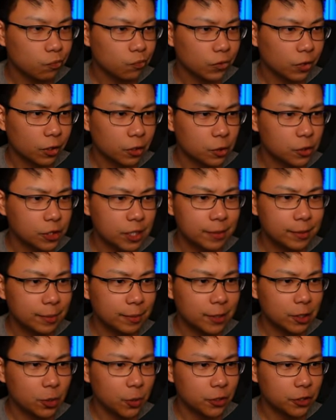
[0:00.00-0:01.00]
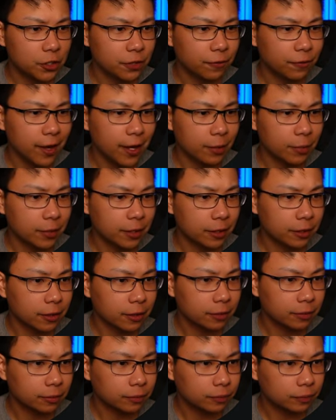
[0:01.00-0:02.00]
You seem to be doing just fine with it,
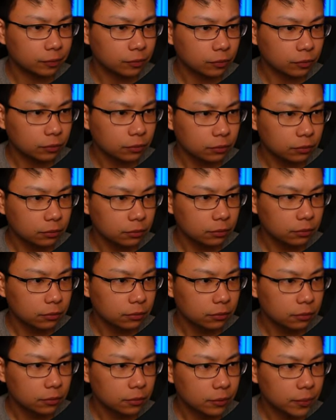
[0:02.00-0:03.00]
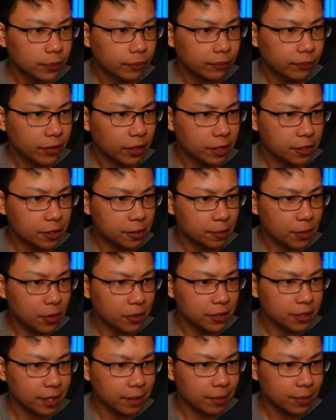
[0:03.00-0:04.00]
though. Here's a
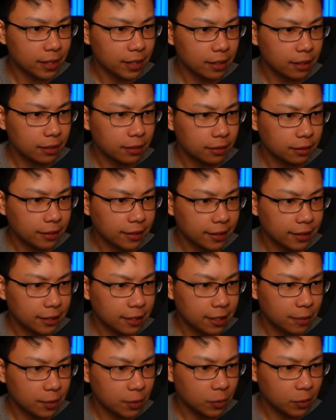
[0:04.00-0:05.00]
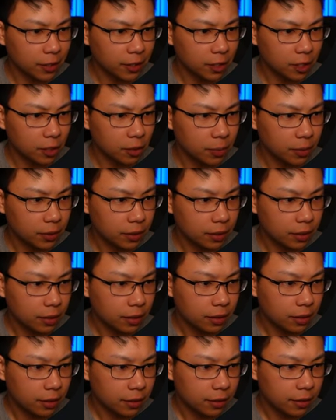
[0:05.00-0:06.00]
post I made. Lady Kimmy will help.
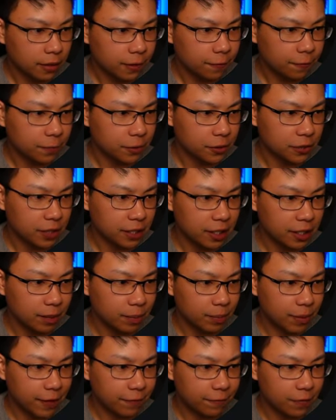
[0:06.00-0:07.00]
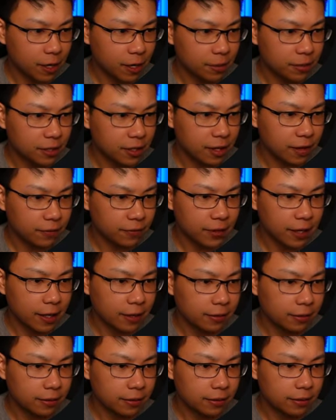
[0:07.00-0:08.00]
Full team by Farb stuff, yeah.
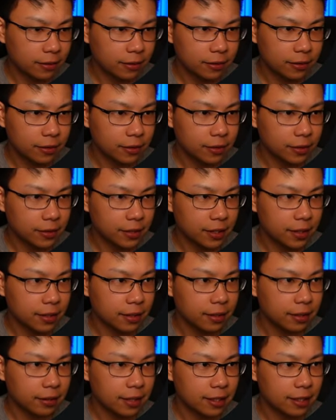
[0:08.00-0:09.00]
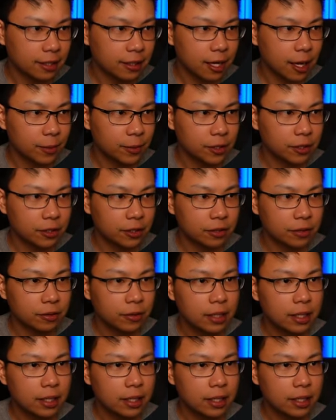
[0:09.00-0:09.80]
There's a that's an option too.